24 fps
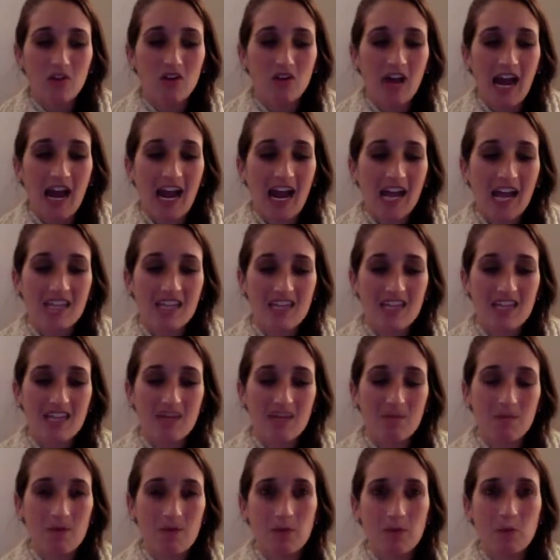I think
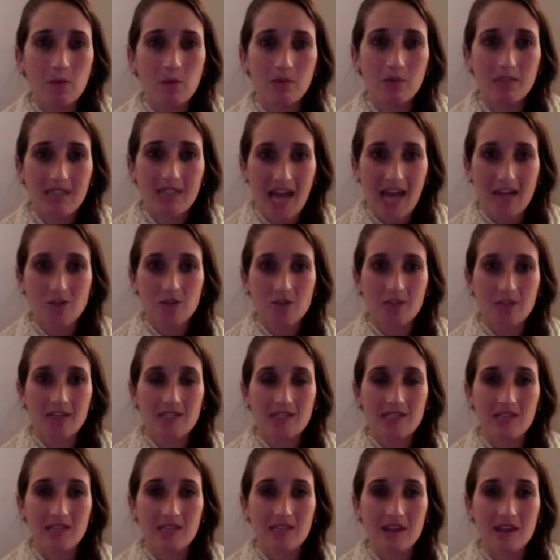that people will naturally
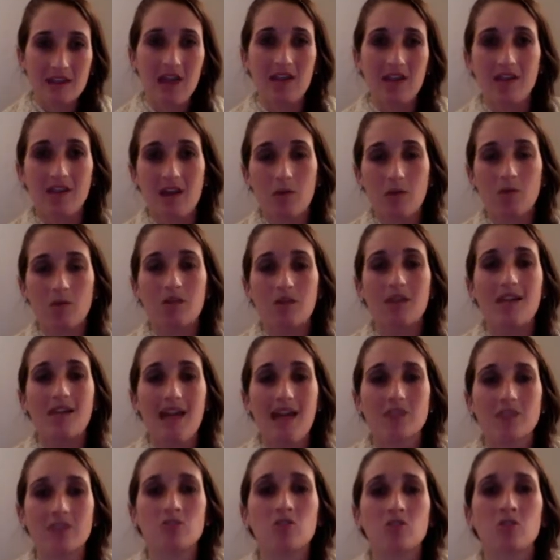see that, and that will
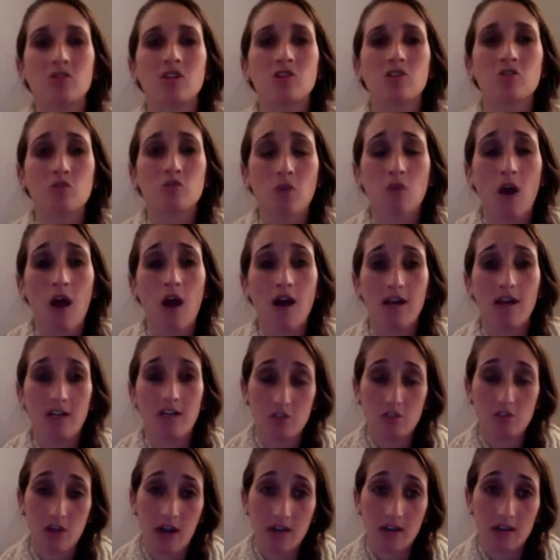naturally draw and
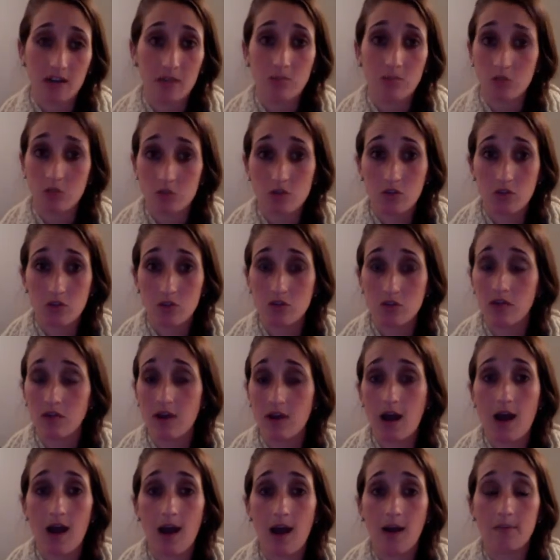attract them to you,
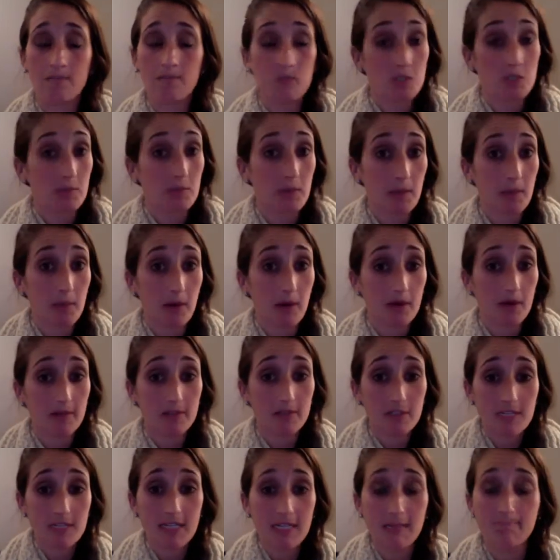to be a part of
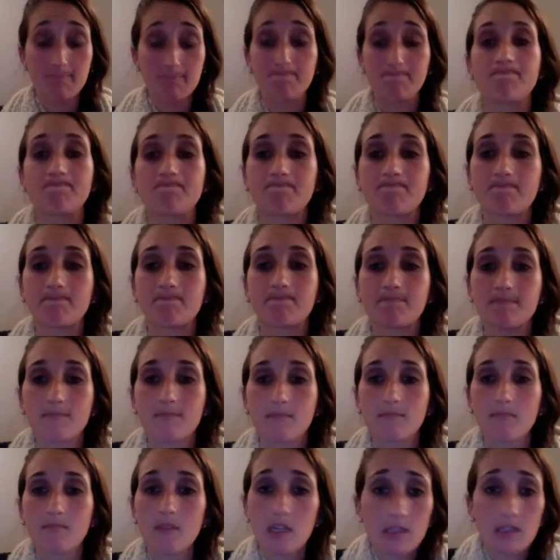your team.
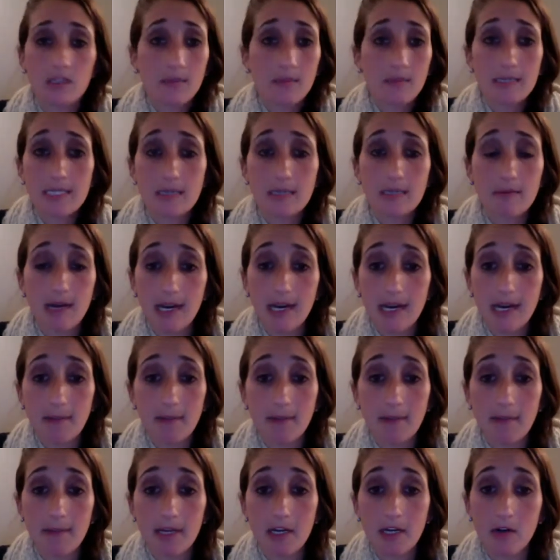Let me see where I am
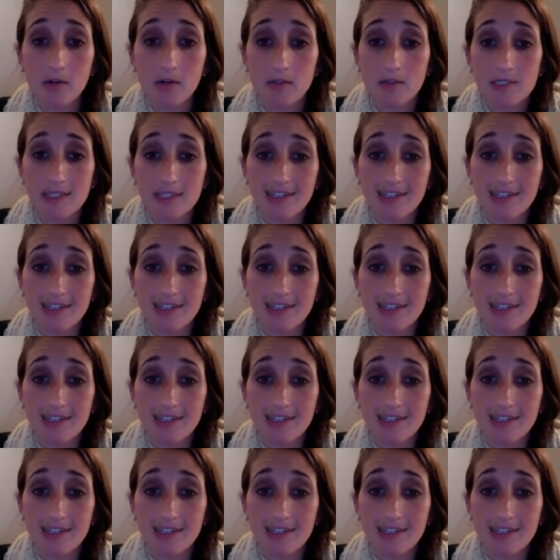on my notes.